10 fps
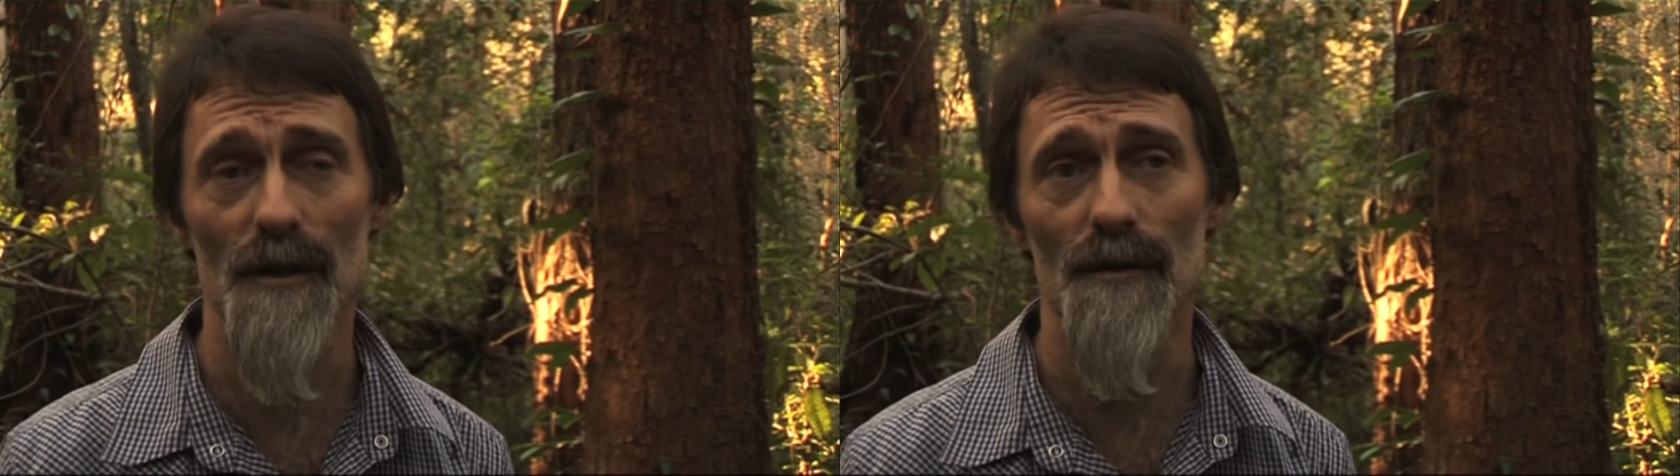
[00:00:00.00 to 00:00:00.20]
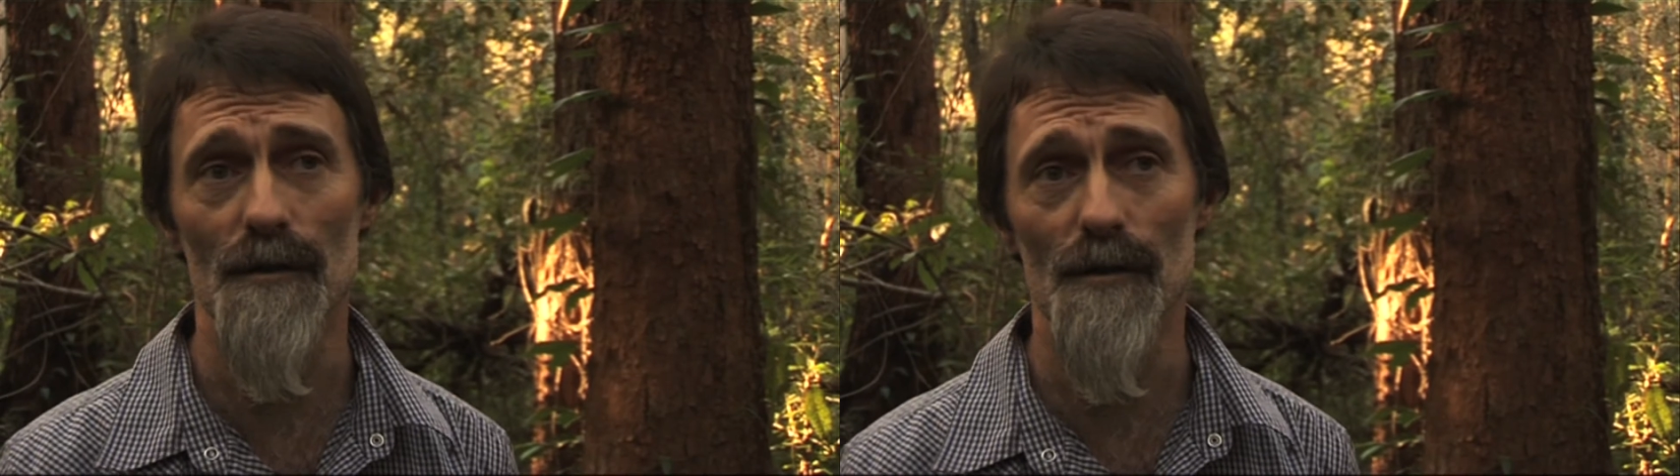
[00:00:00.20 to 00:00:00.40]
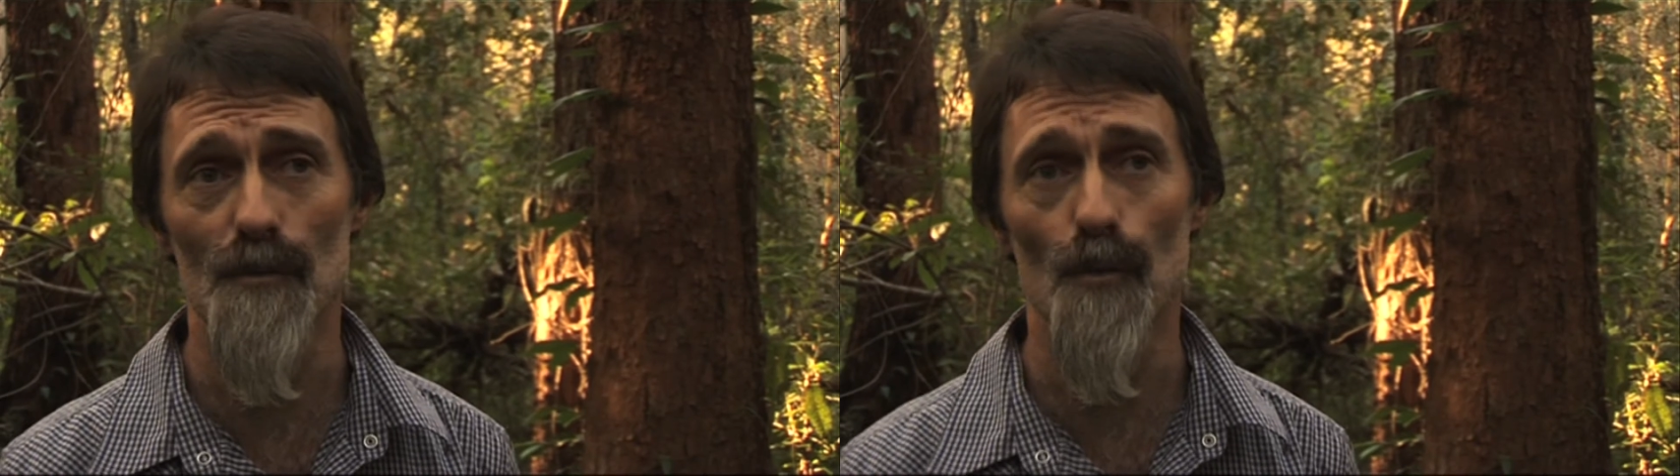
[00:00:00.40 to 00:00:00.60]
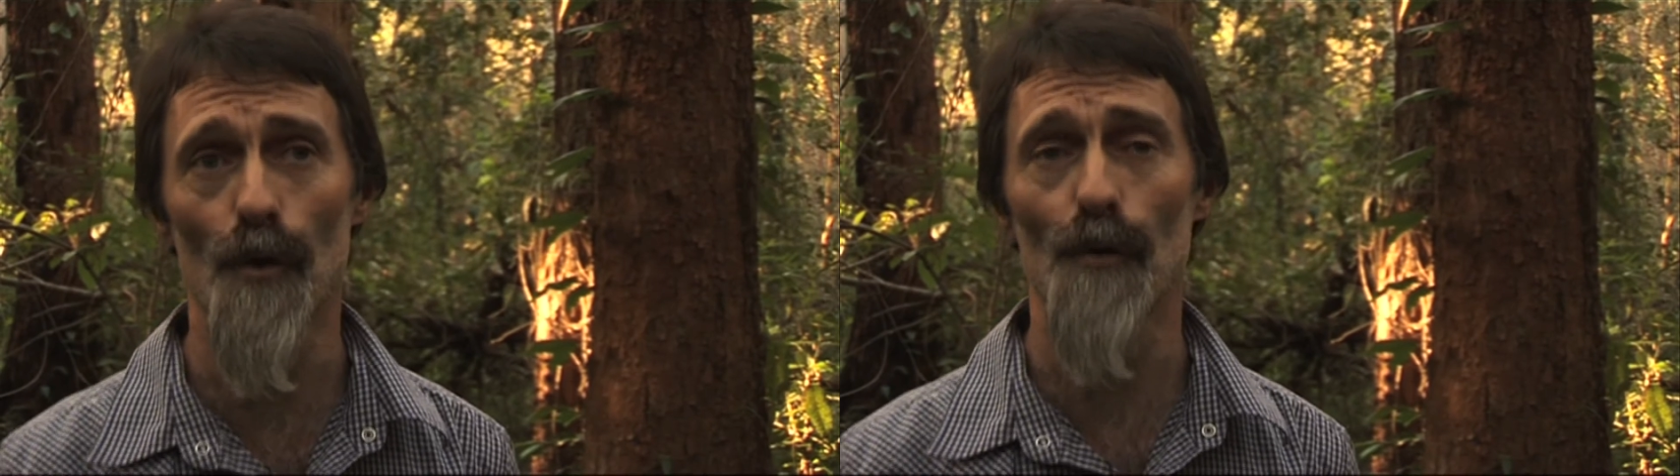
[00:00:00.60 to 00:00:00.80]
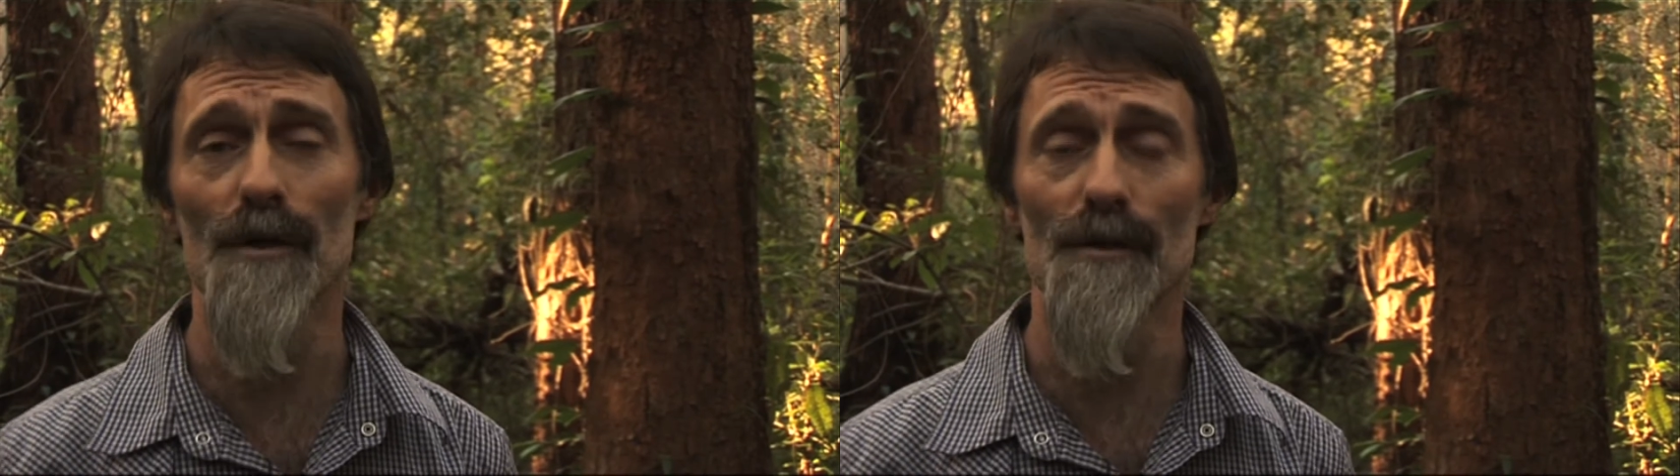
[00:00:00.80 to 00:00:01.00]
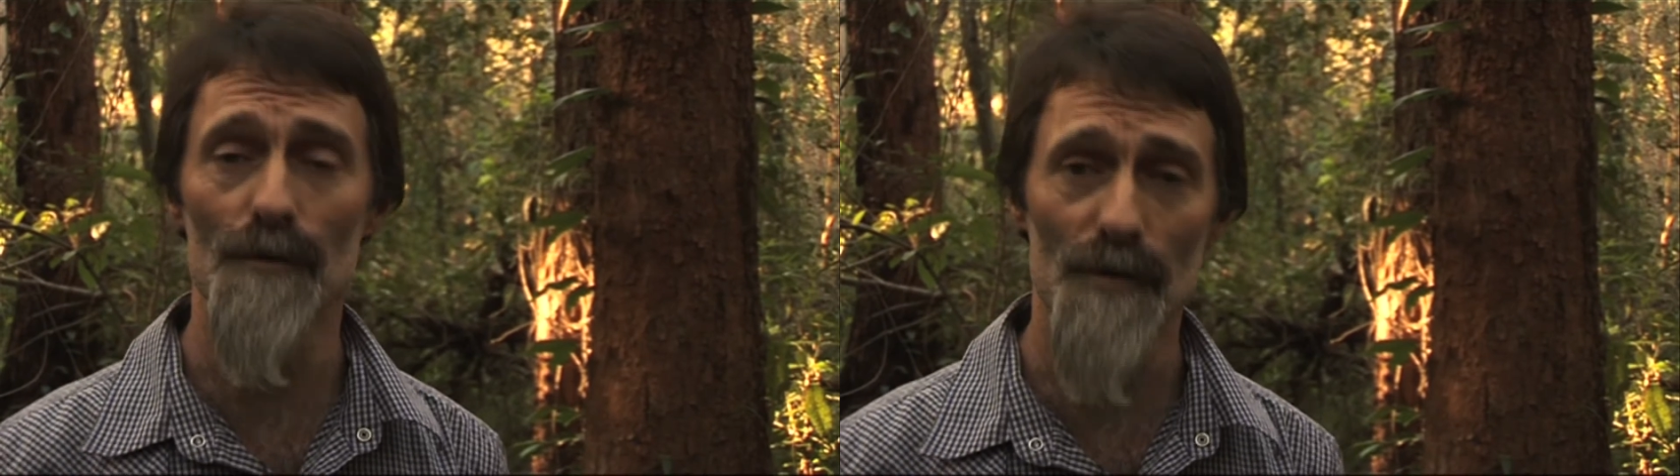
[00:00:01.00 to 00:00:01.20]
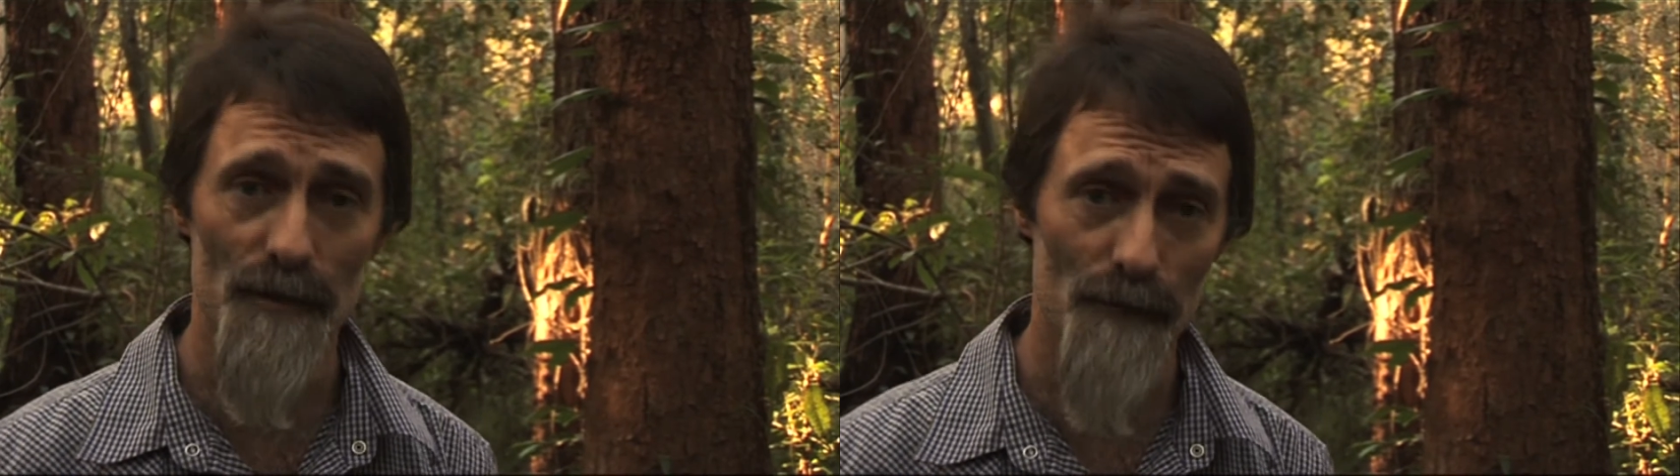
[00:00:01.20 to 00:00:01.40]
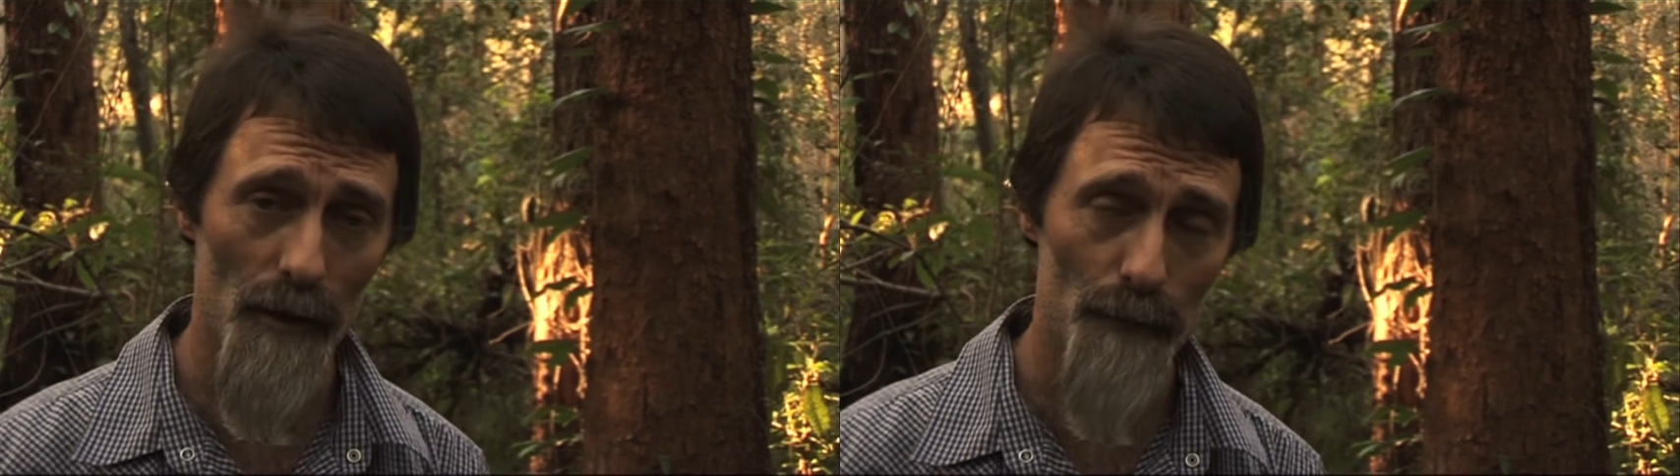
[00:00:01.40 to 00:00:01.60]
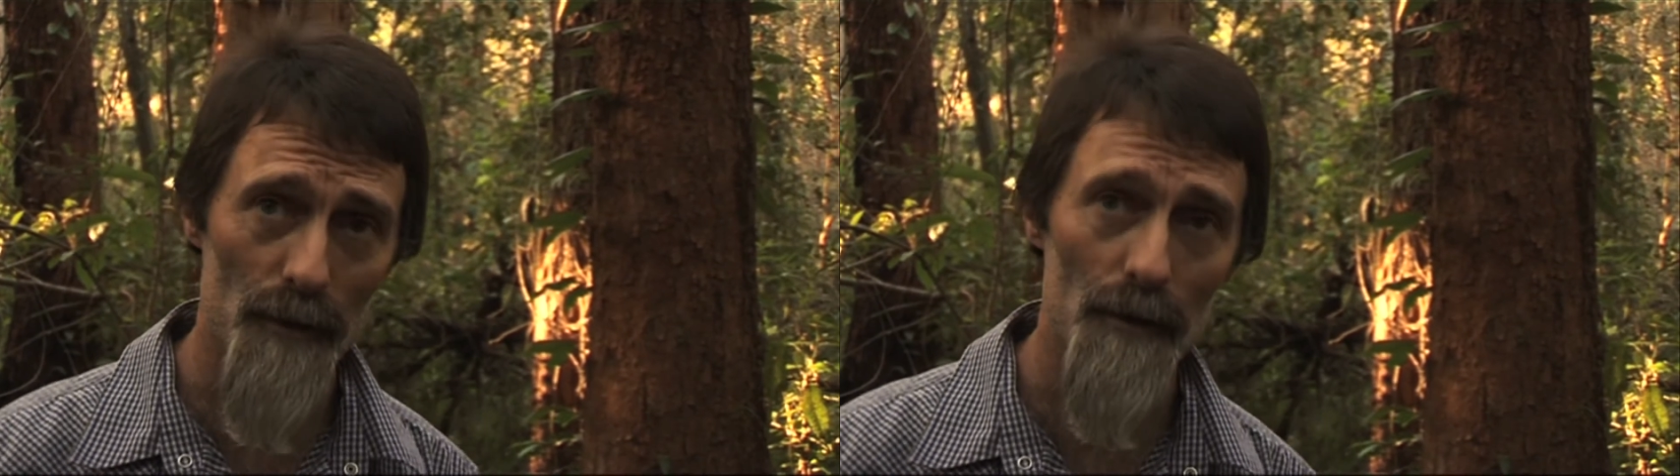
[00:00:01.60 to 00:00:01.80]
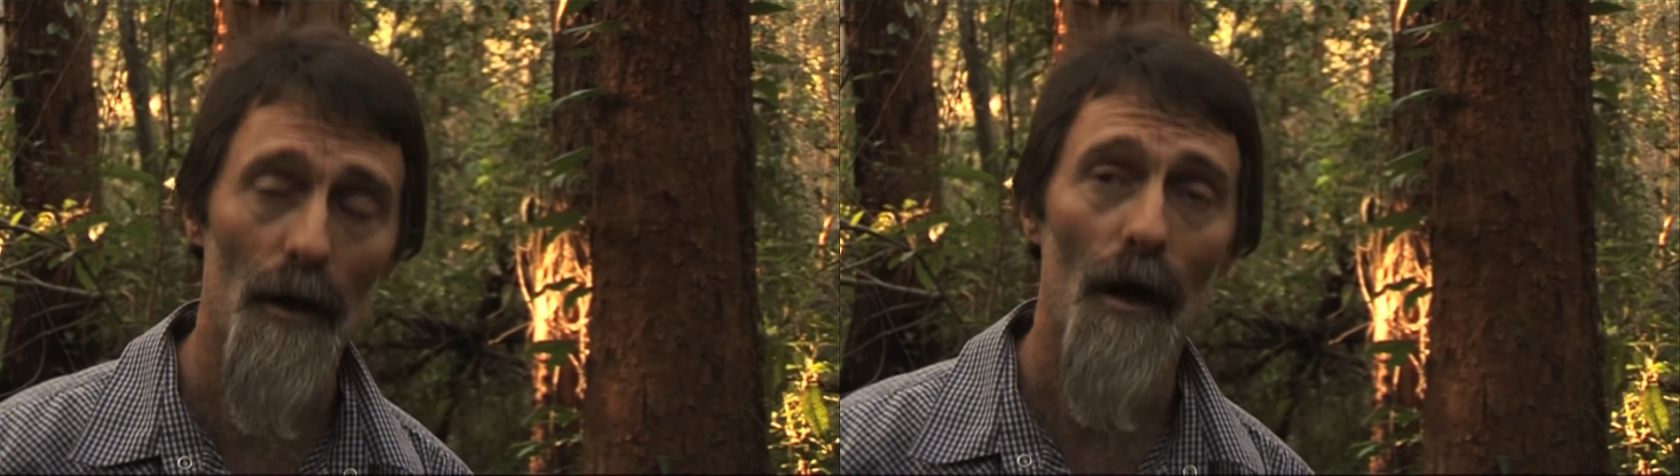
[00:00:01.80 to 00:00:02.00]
such as water resource development.